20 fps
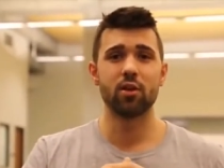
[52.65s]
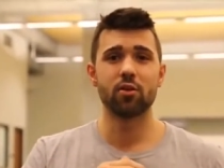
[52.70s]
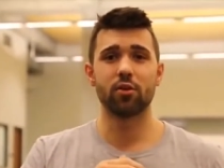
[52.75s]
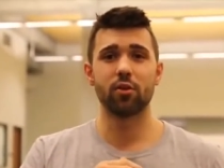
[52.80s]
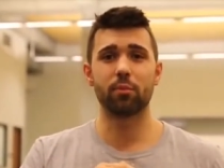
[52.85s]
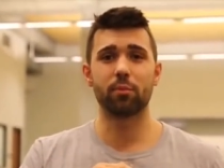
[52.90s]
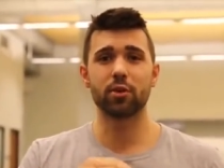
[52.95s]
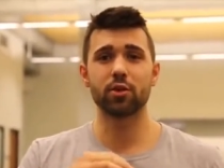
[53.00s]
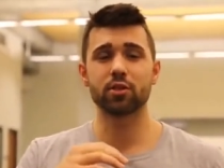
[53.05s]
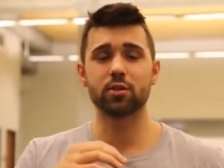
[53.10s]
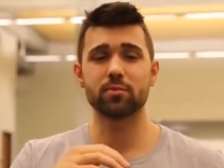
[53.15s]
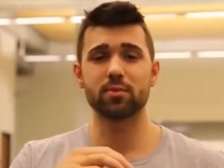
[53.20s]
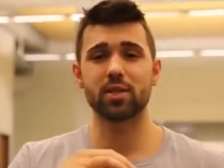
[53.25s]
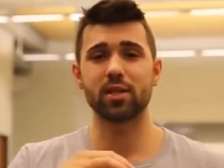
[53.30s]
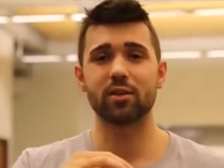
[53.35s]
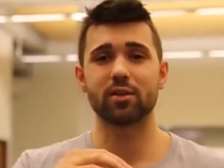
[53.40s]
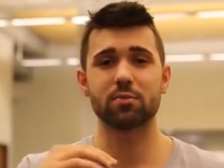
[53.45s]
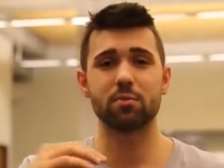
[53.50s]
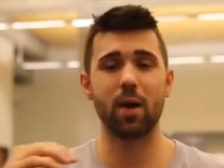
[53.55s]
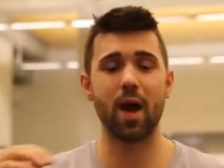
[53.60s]
They'll push
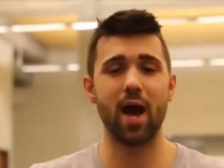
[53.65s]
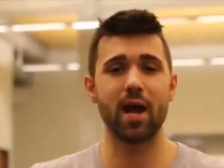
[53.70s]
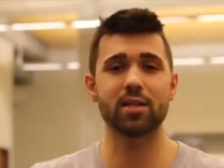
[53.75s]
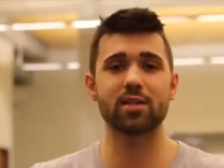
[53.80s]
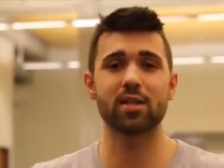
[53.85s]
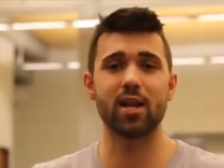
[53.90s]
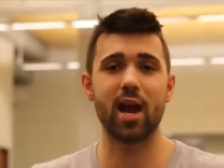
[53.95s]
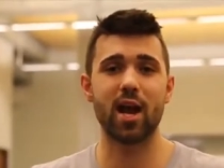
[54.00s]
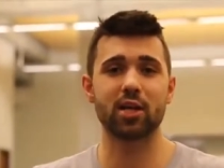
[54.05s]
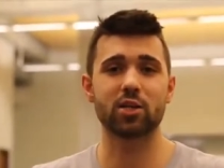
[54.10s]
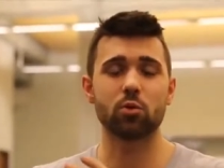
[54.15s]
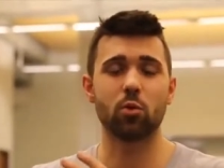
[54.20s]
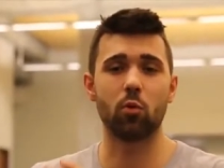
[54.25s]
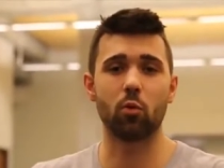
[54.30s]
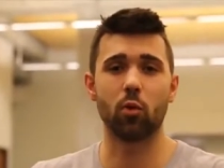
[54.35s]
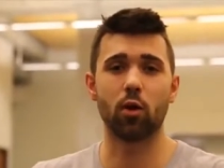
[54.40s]
themselves past an actual